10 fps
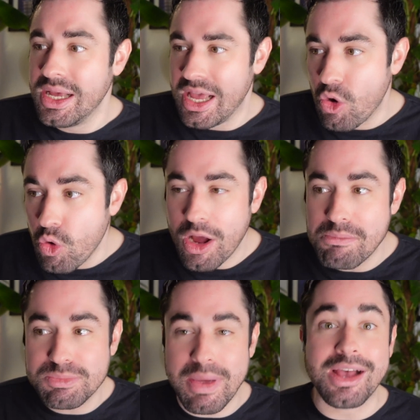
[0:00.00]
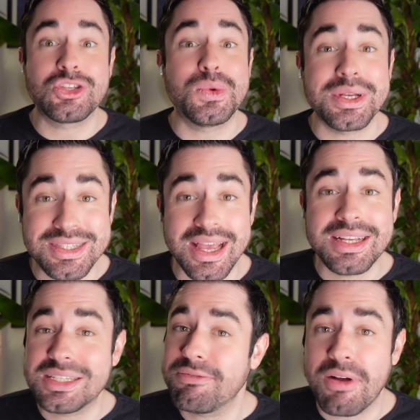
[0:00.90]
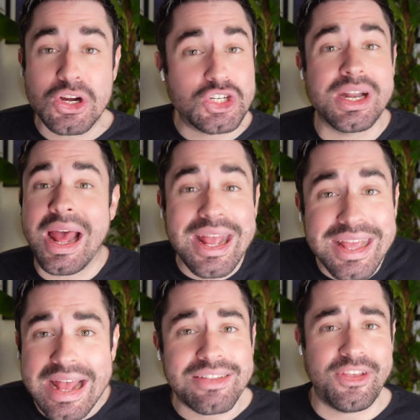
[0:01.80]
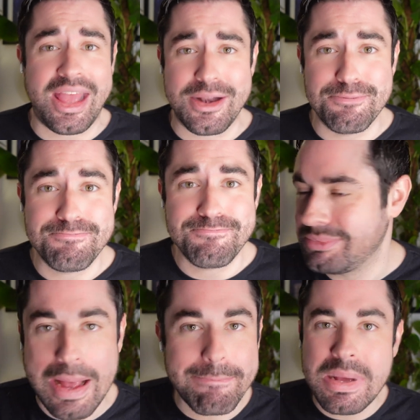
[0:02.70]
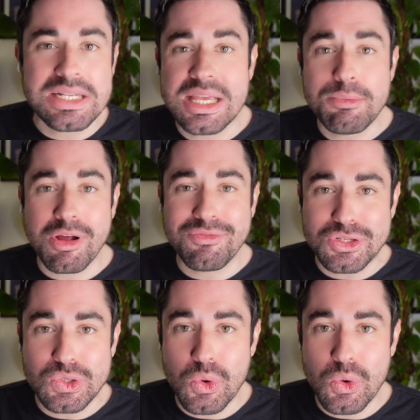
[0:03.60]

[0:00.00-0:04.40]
It all comes back to executive function yet again, that pesky prefrontal